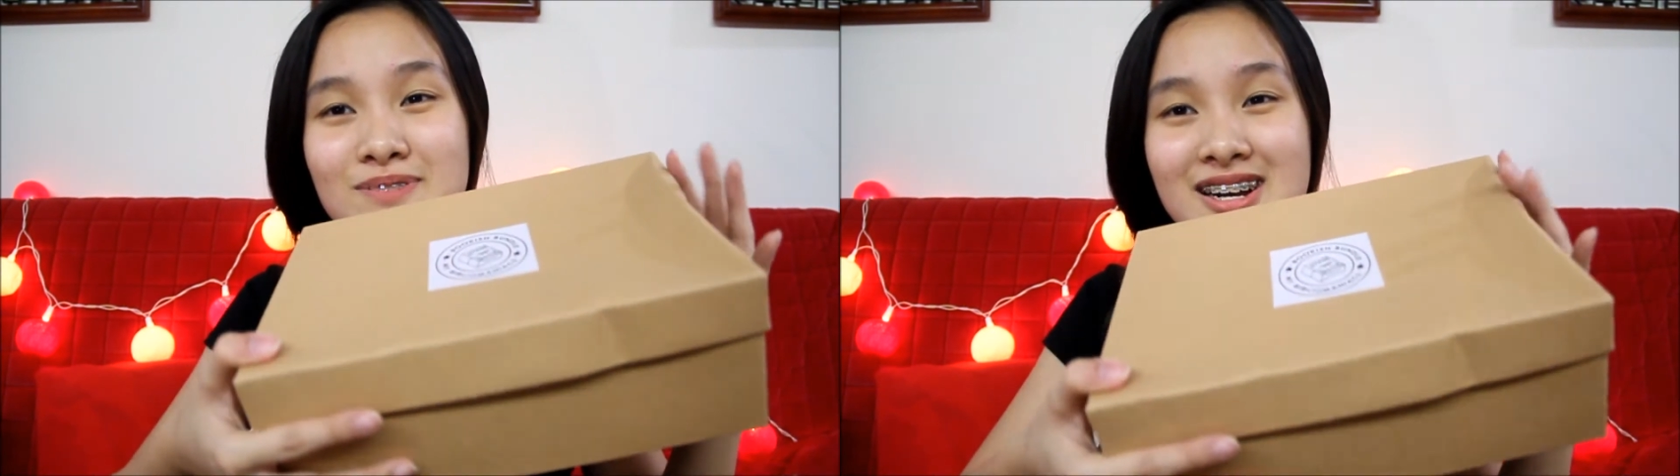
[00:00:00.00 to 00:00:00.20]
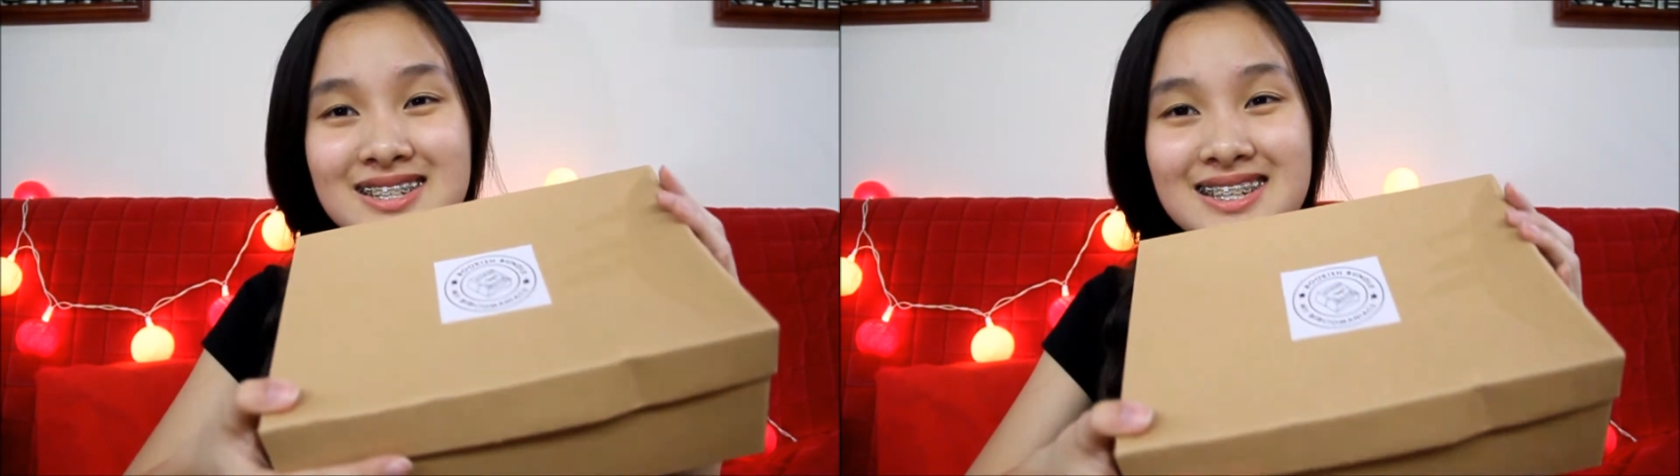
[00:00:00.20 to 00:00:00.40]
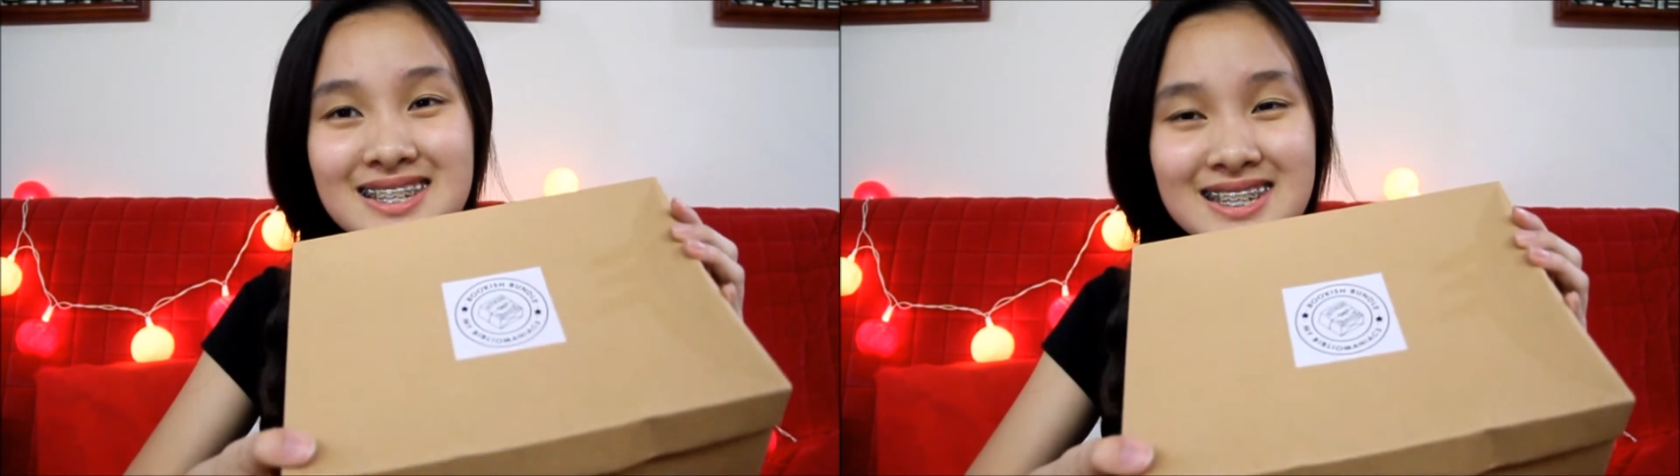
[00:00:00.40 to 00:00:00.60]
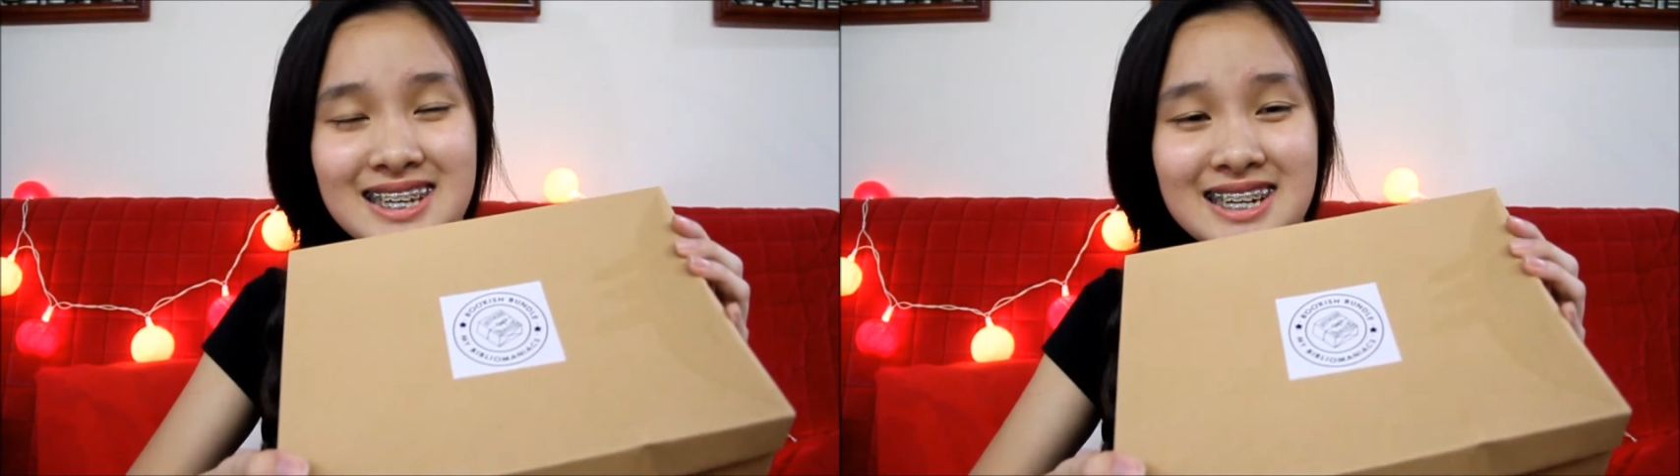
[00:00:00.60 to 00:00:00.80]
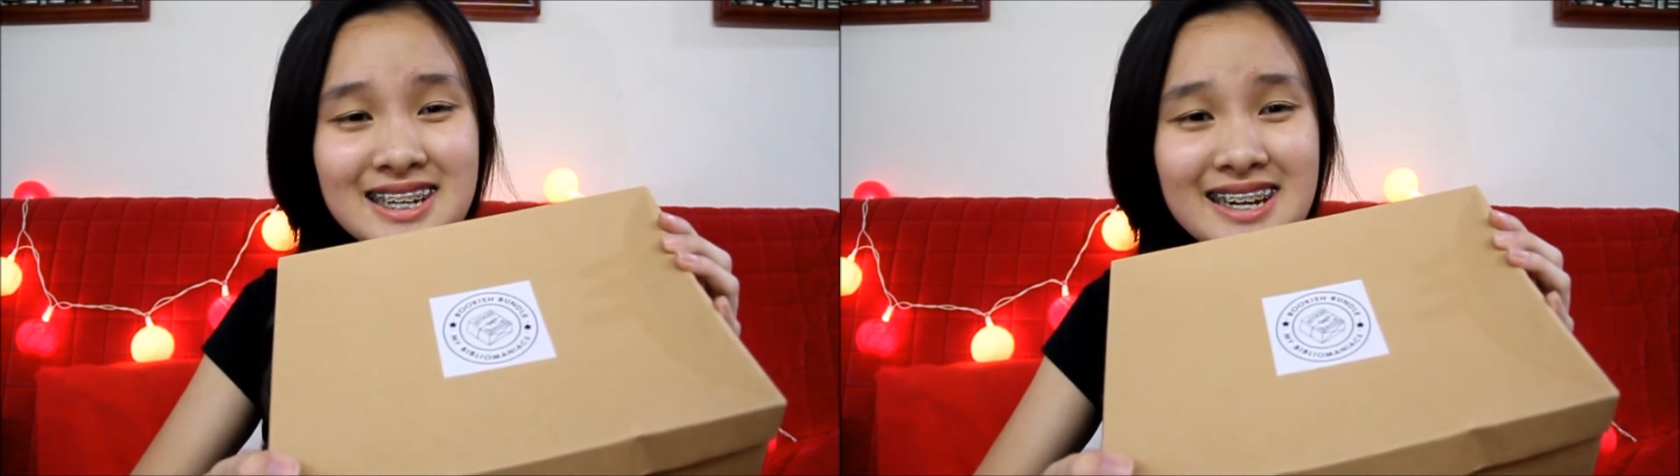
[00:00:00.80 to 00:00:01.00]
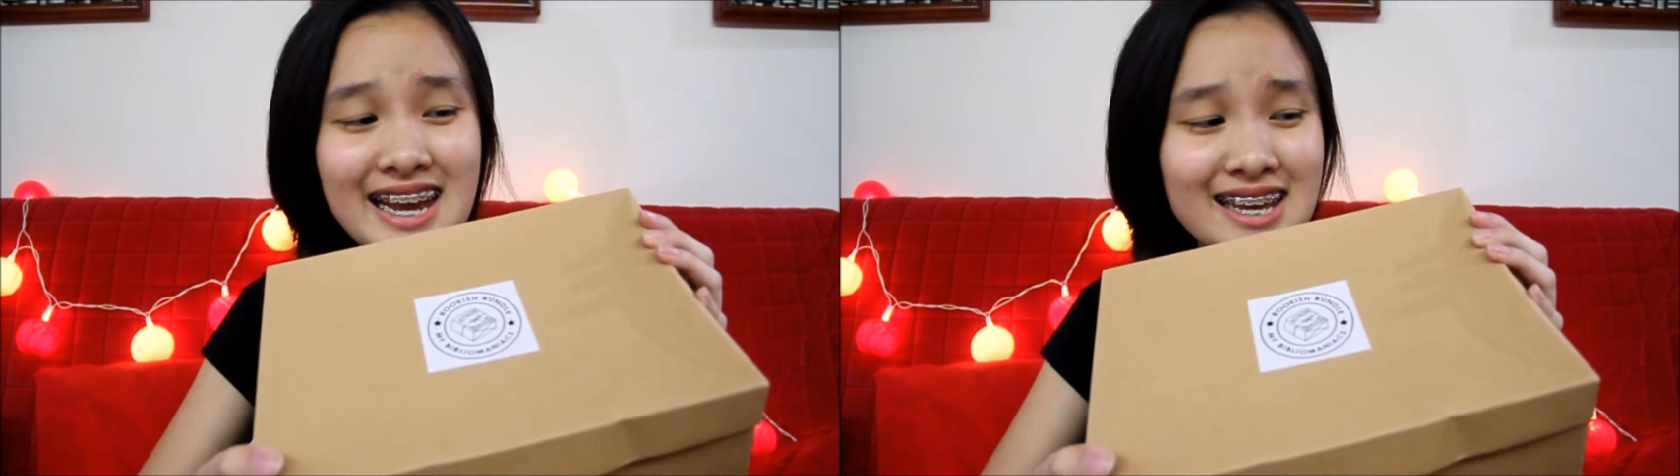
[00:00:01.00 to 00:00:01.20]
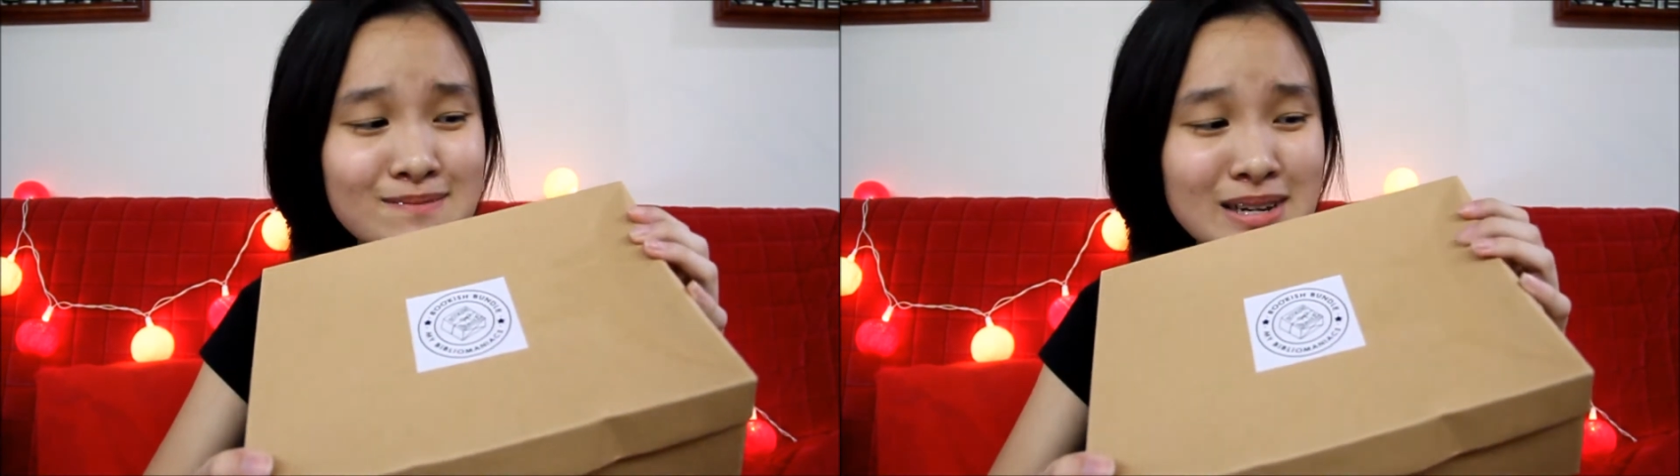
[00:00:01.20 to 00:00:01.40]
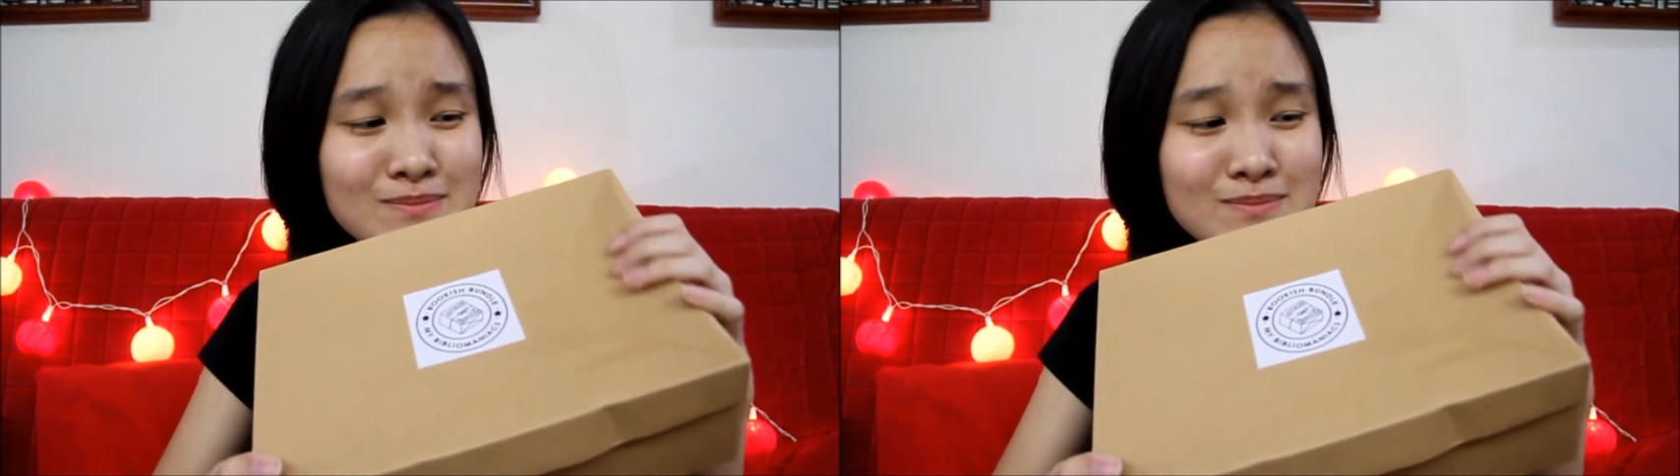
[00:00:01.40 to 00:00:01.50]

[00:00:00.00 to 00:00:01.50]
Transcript: box is here and my